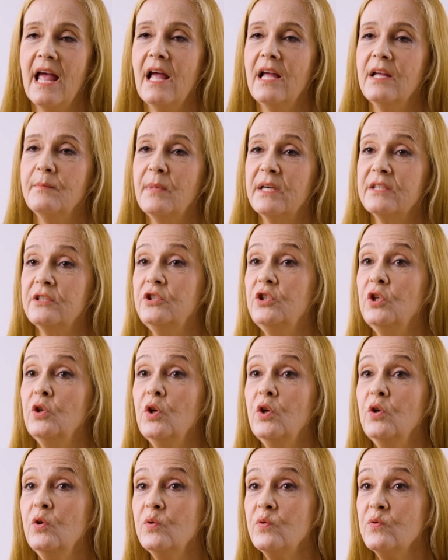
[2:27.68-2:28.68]
but you
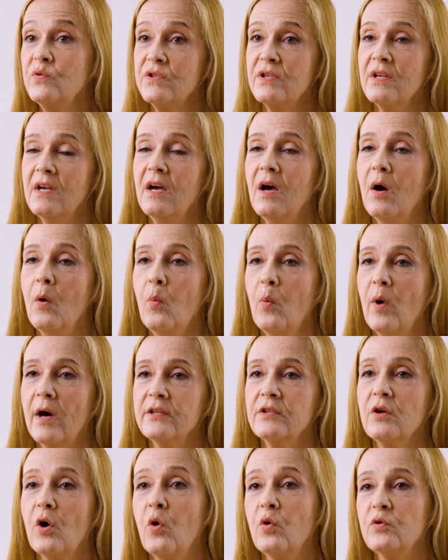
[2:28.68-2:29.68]
lose
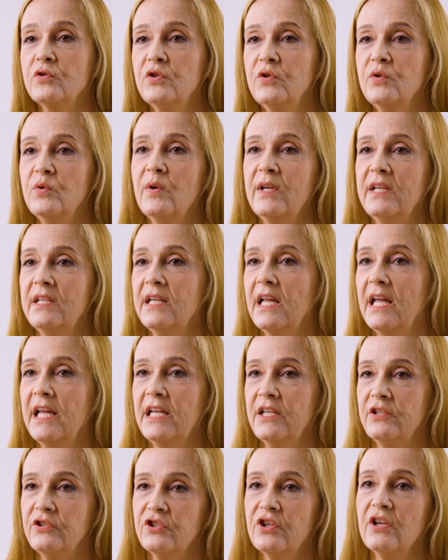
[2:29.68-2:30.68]
1 or 2 in
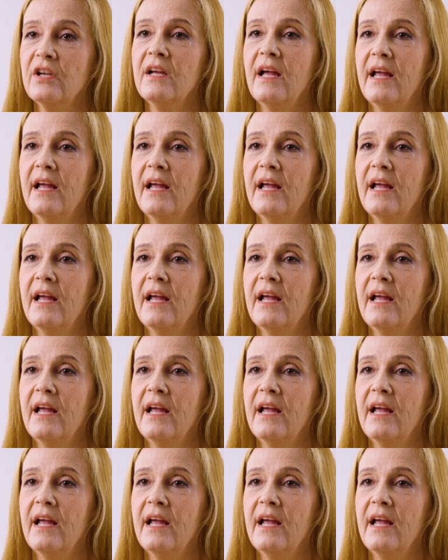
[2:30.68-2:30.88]
each